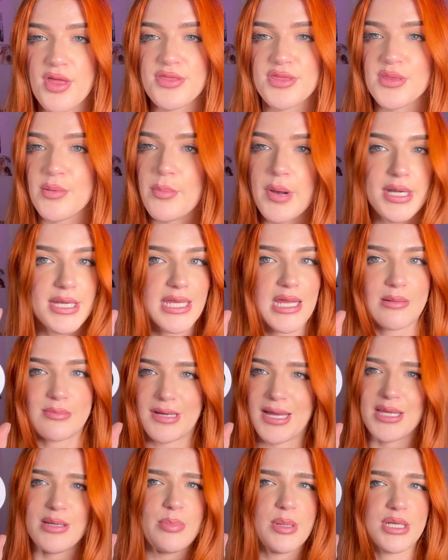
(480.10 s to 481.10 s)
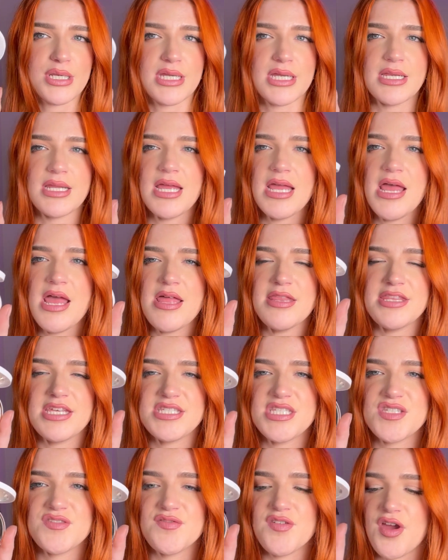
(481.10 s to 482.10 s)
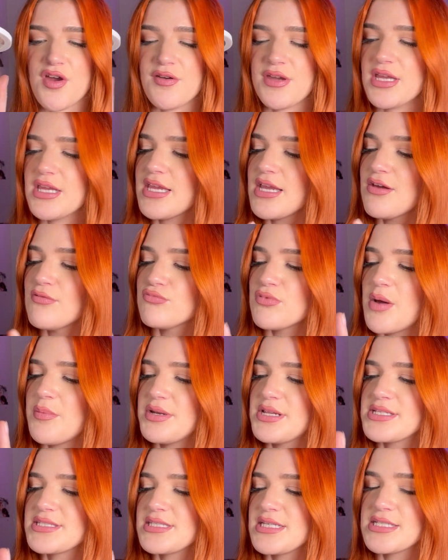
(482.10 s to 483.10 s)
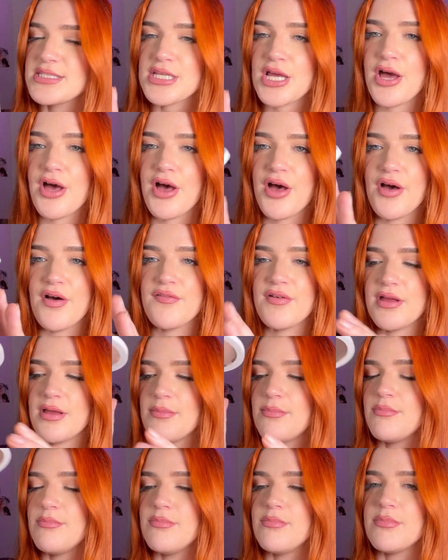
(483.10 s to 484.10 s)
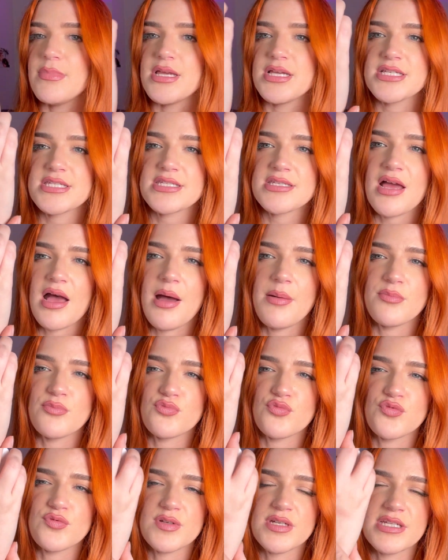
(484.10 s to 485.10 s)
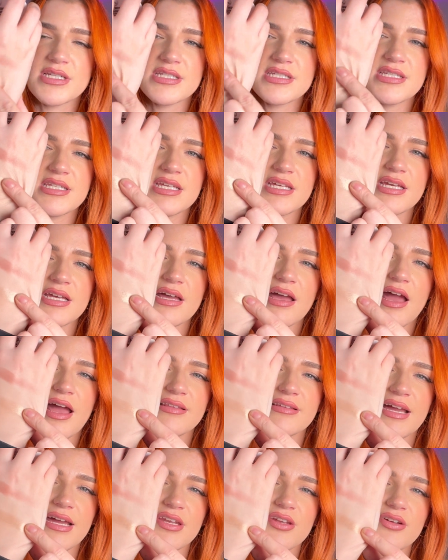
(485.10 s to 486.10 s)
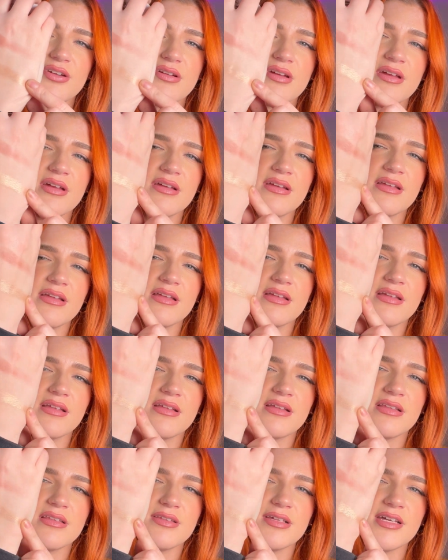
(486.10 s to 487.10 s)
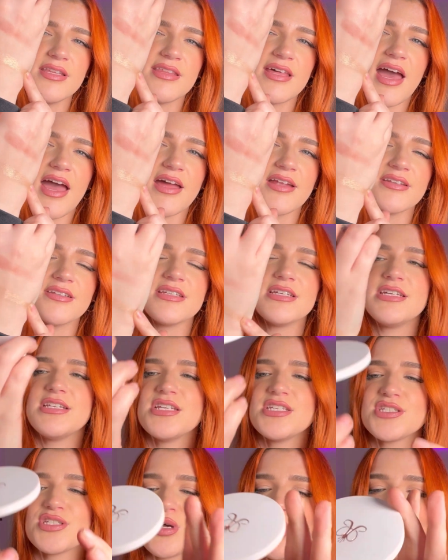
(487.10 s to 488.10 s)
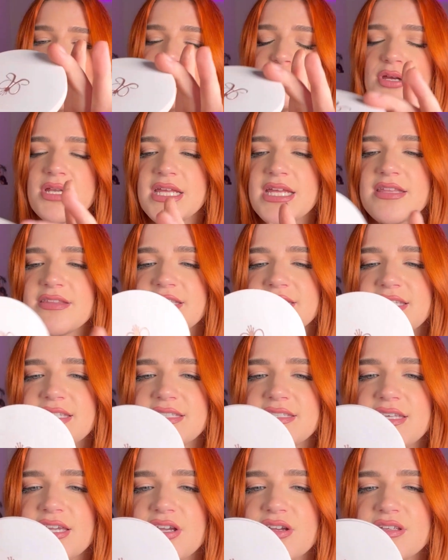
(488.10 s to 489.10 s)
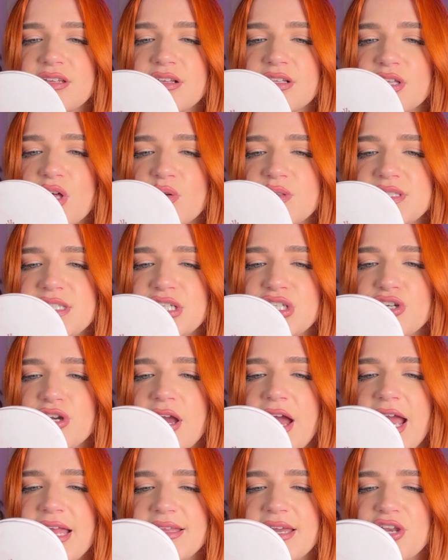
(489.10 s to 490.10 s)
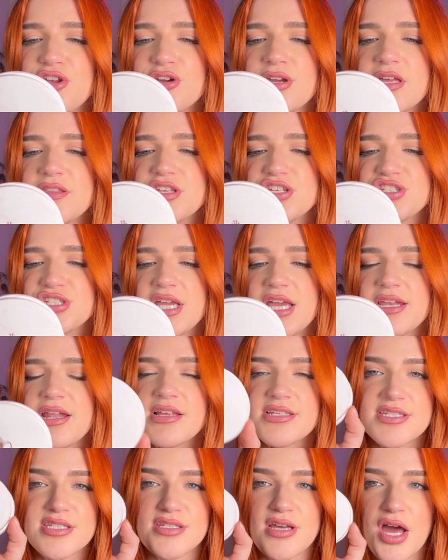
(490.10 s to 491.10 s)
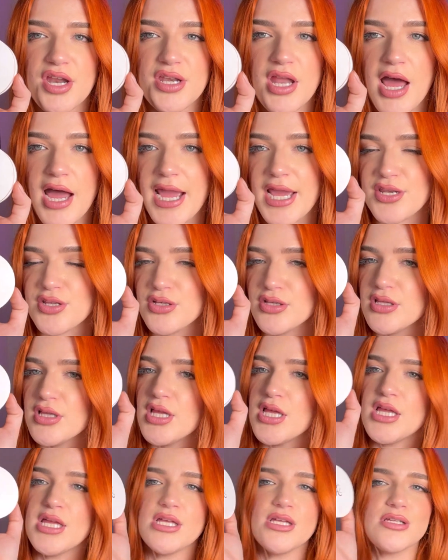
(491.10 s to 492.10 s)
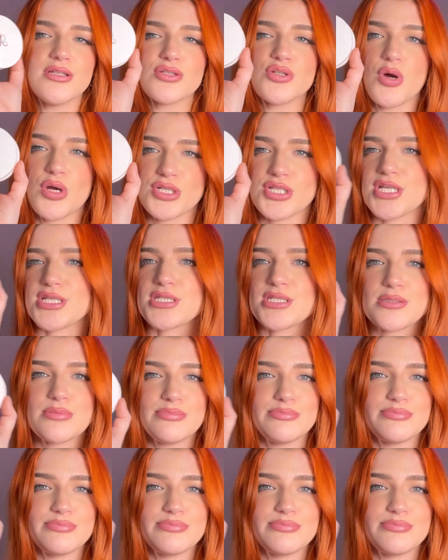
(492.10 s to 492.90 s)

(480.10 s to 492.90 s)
the money in my opinion. This is very reminiscent of Miss Amrezy highlighter. Look at that. It is so pretty. This is their Glow Seeker highlighter in the shade Sun Idol. Gorgeous.